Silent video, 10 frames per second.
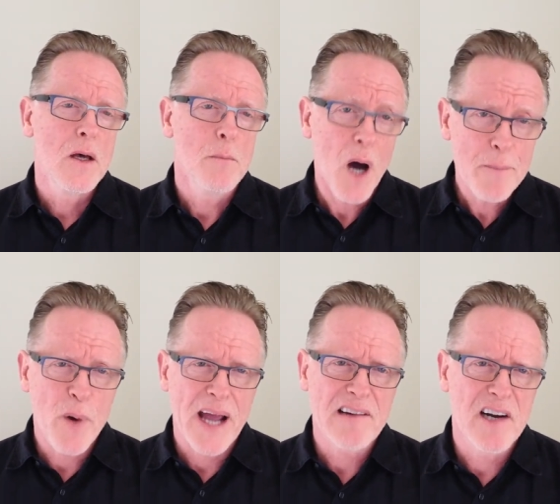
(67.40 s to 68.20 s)
My
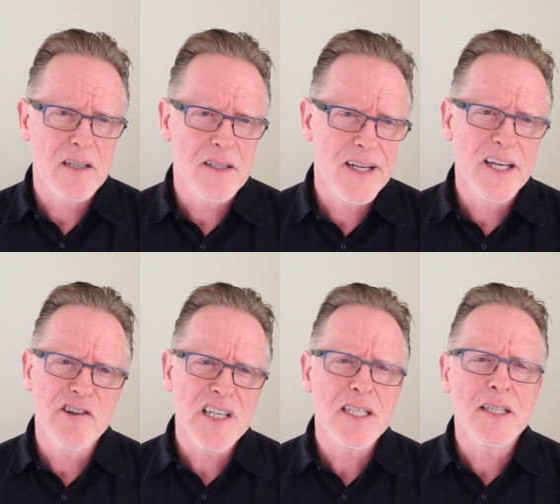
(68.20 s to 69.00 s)
background in
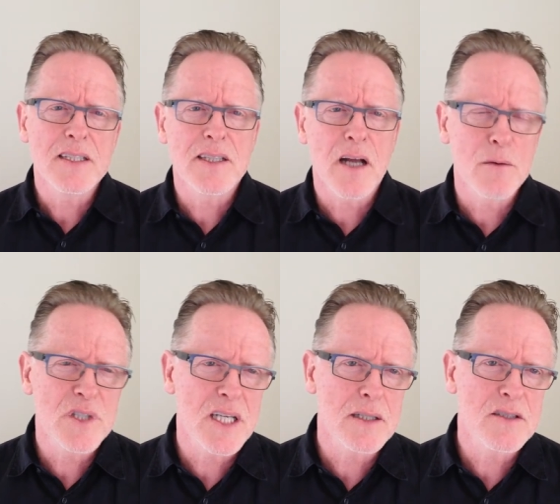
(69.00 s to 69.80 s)
hairdressing is that I
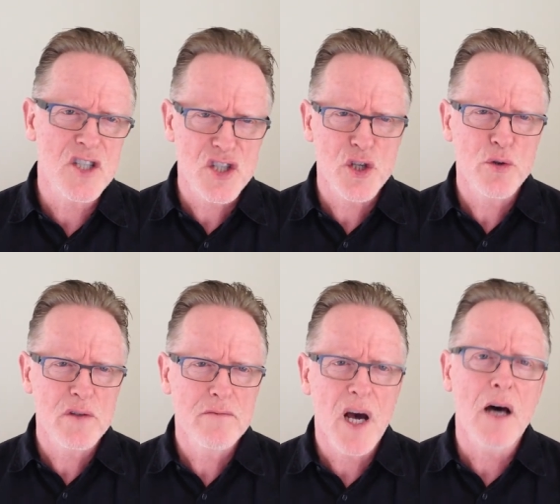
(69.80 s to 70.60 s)
was a
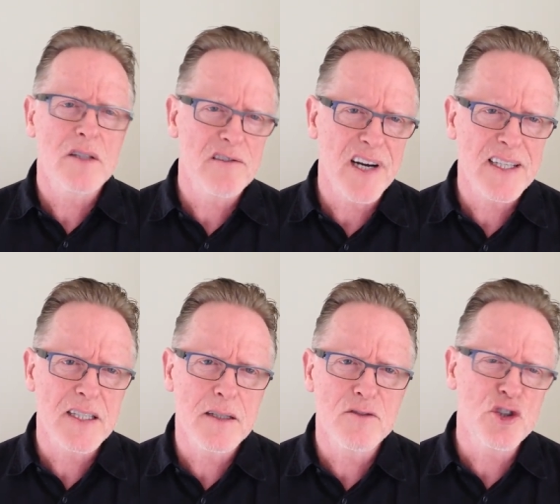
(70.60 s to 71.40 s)
Sassoon art
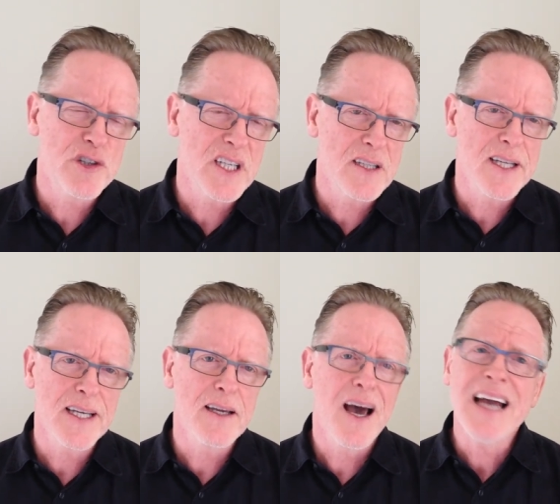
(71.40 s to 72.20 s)
director during
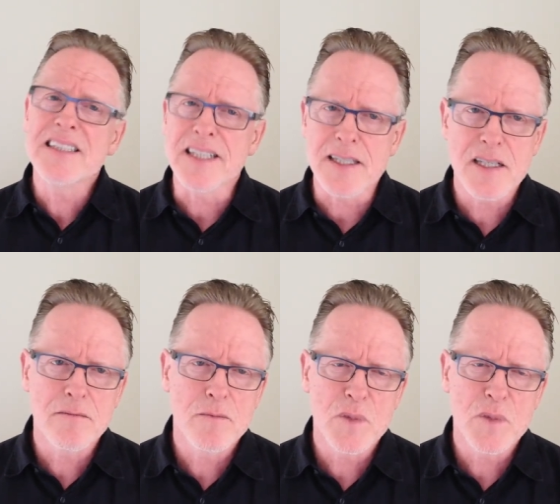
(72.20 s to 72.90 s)
the 80s.